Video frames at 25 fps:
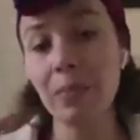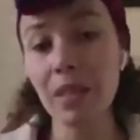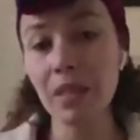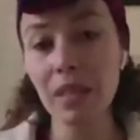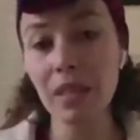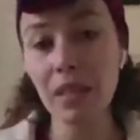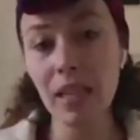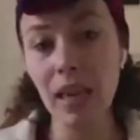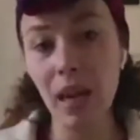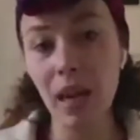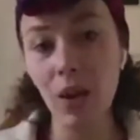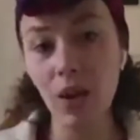
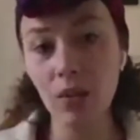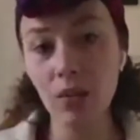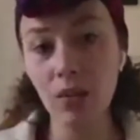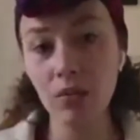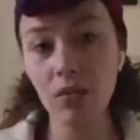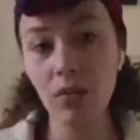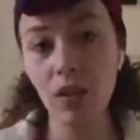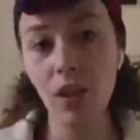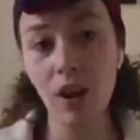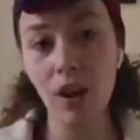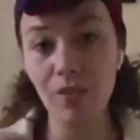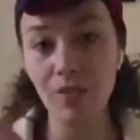out
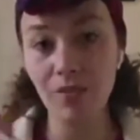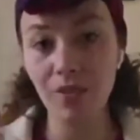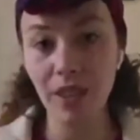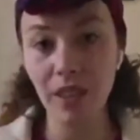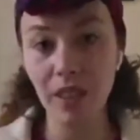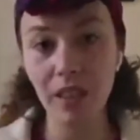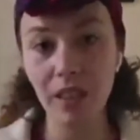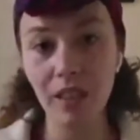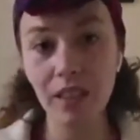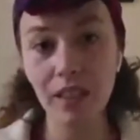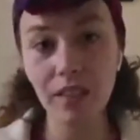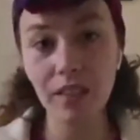our
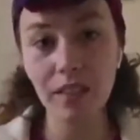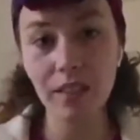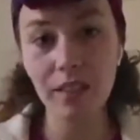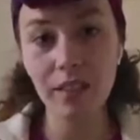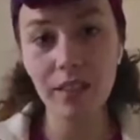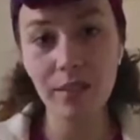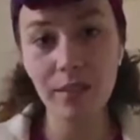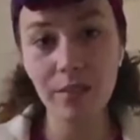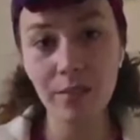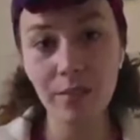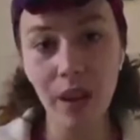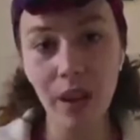
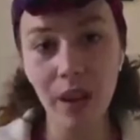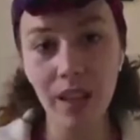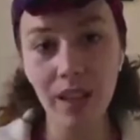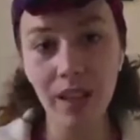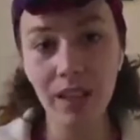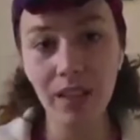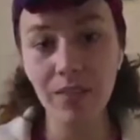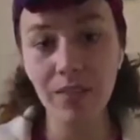feelings, right?